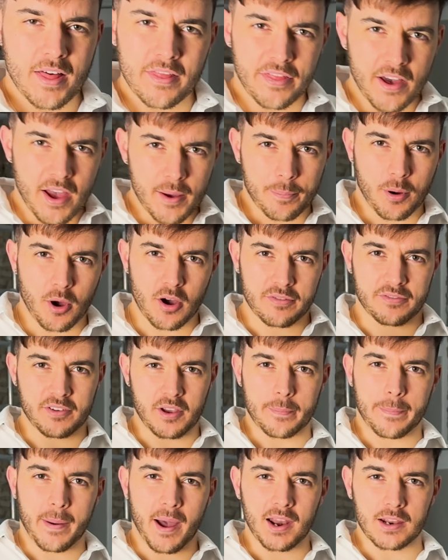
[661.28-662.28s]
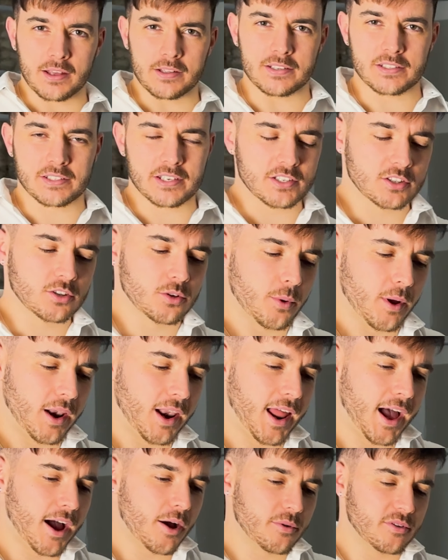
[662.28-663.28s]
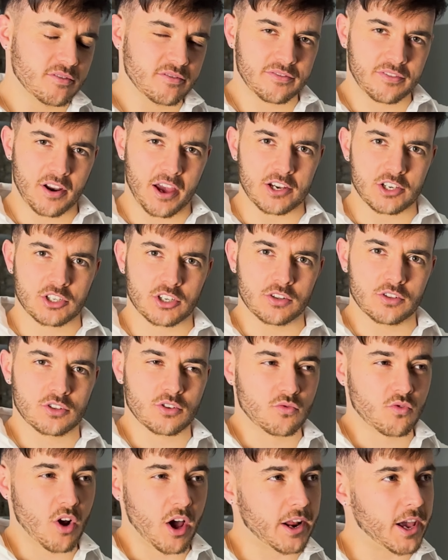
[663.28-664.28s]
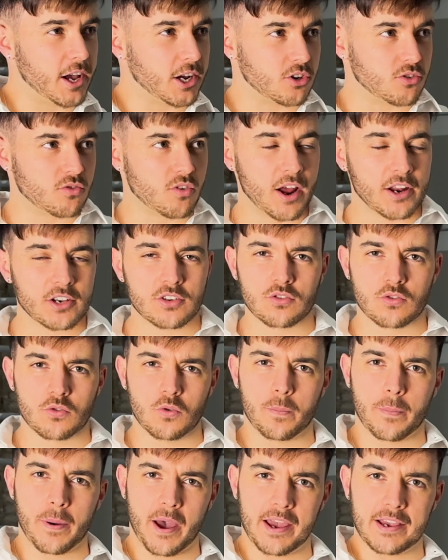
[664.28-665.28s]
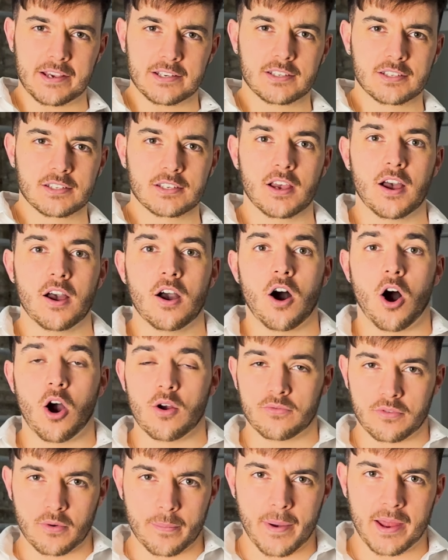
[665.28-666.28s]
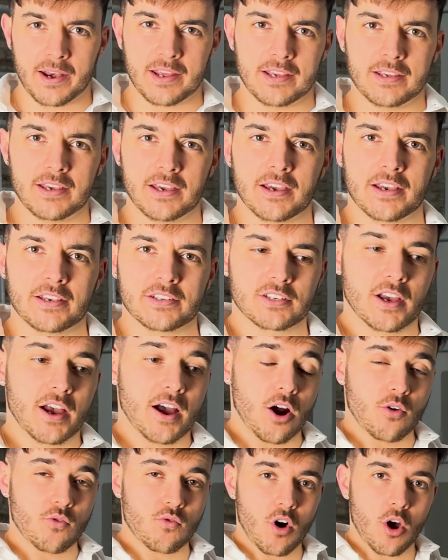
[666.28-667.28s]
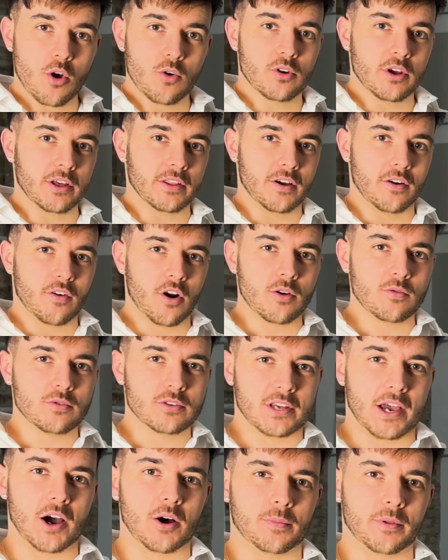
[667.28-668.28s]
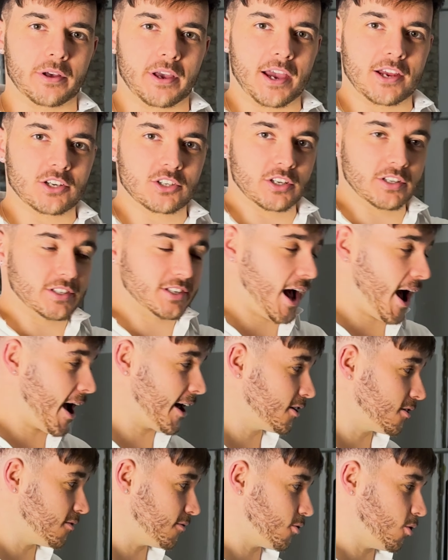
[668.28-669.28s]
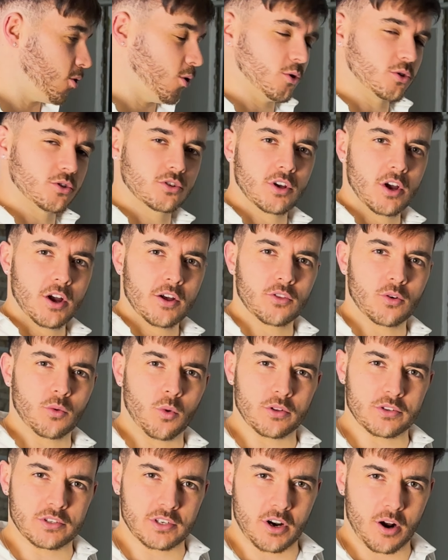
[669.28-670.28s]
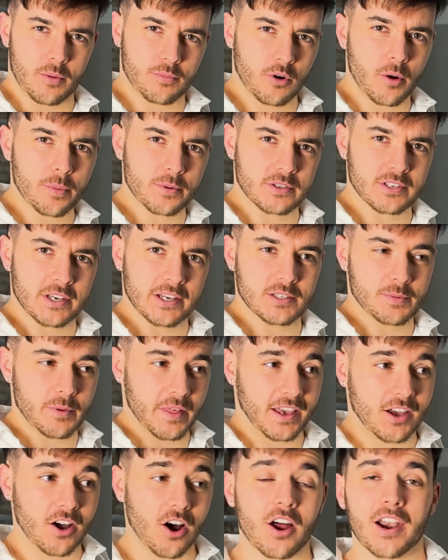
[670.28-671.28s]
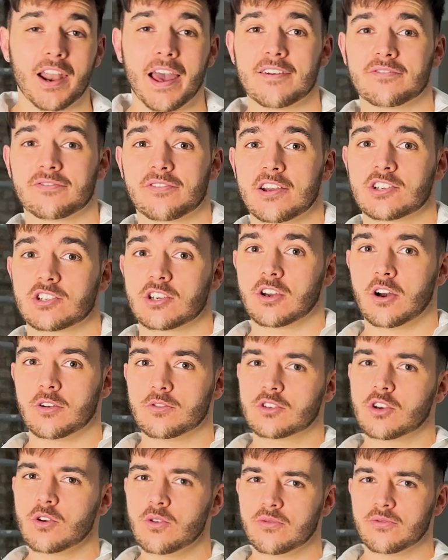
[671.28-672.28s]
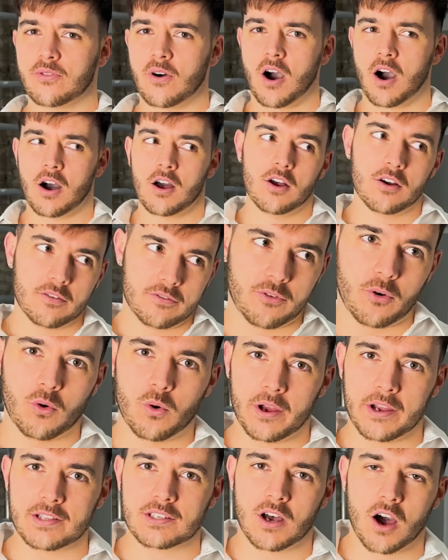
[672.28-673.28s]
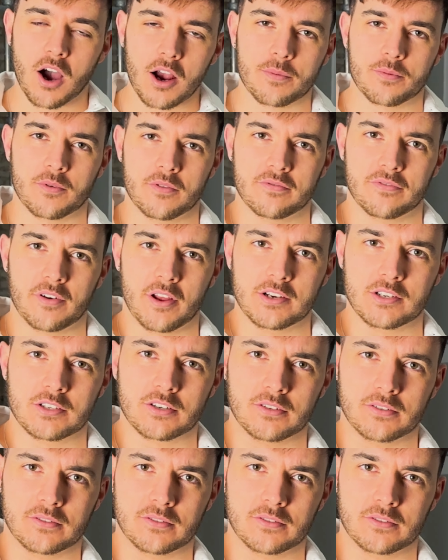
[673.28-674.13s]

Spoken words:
Their perfect balance is to allow inflation to run at a gradual pace over many years, eroding their own debt obligations and, of course, the ones in our properties. But they can't let inflation go too far, falling into hyperinflation.